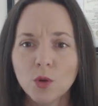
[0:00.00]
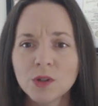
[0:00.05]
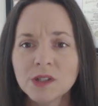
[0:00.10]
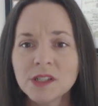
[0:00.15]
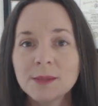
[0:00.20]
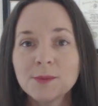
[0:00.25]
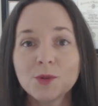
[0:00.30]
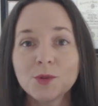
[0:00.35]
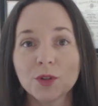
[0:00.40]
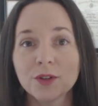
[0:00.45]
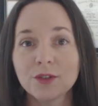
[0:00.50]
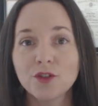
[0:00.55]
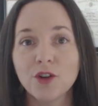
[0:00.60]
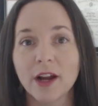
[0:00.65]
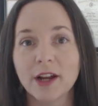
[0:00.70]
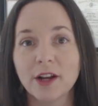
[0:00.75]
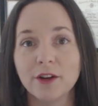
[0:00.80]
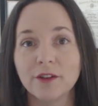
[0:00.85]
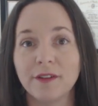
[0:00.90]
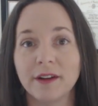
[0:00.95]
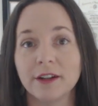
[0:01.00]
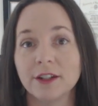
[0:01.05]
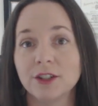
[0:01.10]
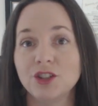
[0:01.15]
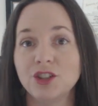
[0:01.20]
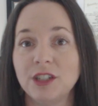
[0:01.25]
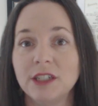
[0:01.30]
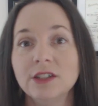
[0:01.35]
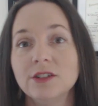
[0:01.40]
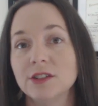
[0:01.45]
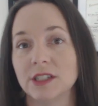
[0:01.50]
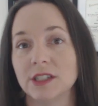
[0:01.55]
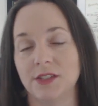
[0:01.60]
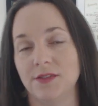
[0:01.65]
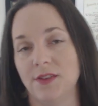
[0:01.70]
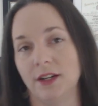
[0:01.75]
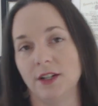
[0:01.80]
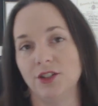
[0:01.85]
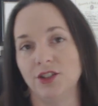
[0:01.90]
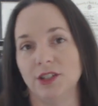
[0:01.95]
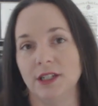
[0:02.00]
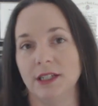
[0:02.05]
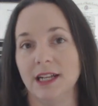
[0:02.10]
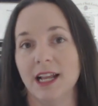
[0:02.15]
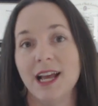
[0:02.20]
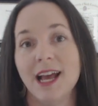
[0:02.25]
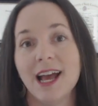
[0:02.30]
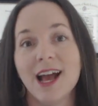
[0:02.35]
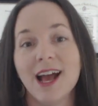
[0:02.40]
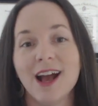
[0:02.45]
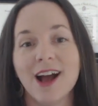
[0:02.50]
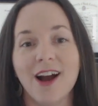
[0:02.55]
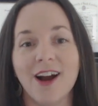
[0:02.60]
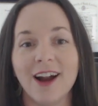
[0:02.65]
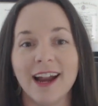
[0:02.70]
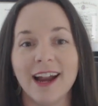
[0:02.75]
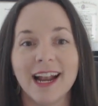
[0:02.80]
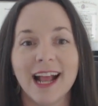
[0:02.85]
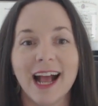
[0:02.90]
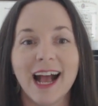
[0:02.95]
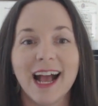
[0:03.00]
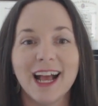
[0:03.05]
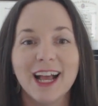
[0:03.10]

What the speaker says: or some sort of cricopharyngeal dysfunction, all right?